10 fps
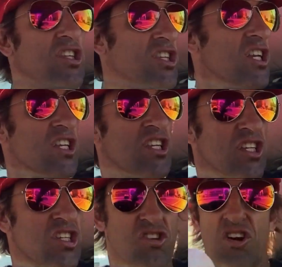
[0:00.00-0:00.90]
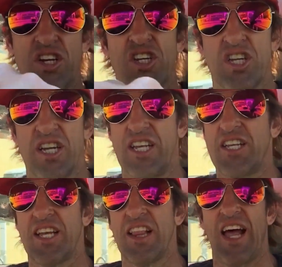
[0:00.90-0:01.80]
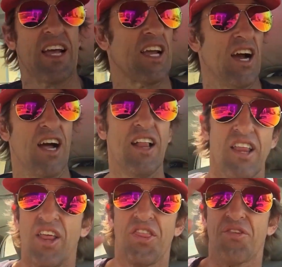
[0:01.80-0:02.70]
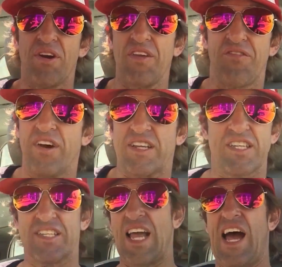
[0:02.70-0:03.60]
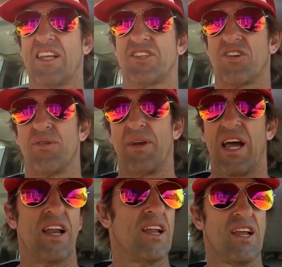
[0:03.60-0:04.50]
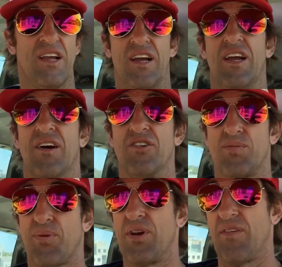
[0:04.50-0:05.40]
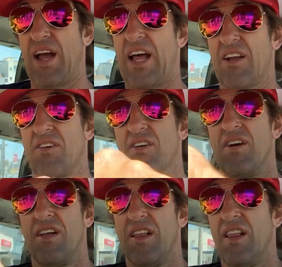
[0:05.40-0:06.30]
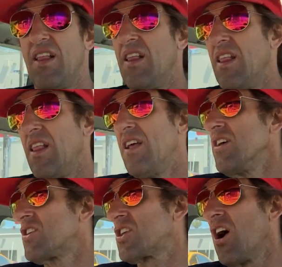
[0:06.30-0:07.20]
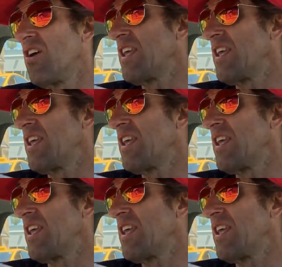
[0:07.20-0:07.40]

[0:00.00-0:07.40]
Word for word: D destroying. You should have did like a three foot disaster, man. It was pretty radical. So